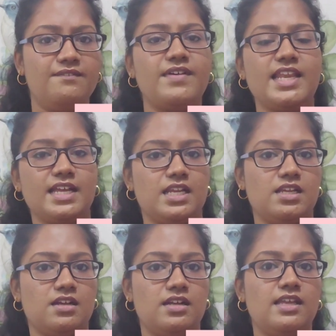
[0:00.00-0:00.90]
very
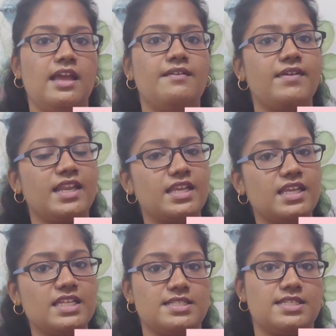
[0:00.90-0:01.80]
clearly and very
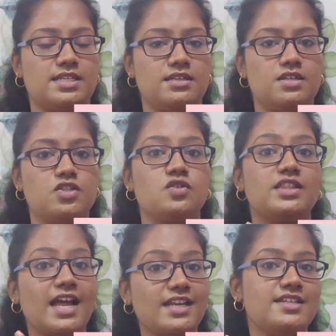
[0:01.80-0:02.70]
easily. So
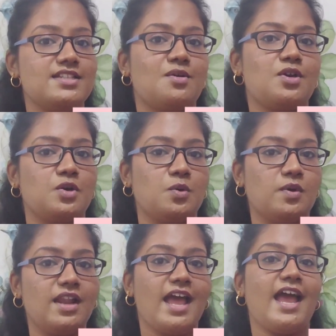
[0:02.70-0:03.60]
that is our
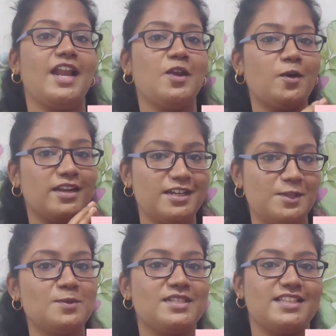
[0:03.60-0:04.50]
goal and not
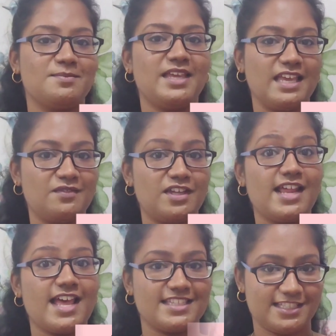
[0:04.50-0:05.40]
reducing the behavior
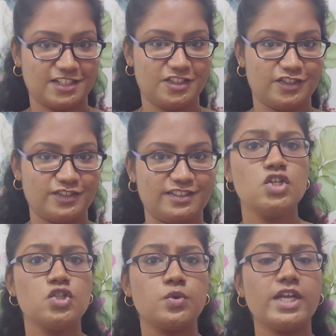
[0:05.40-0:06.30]
as such.
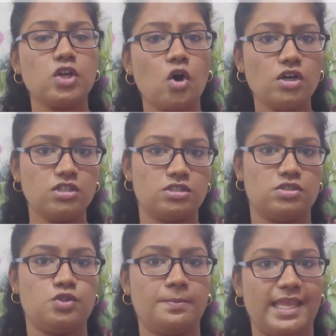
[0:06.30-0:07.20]
So in order
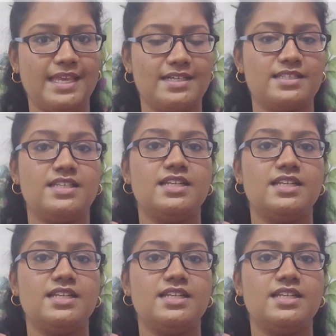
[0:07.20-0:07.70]
to make the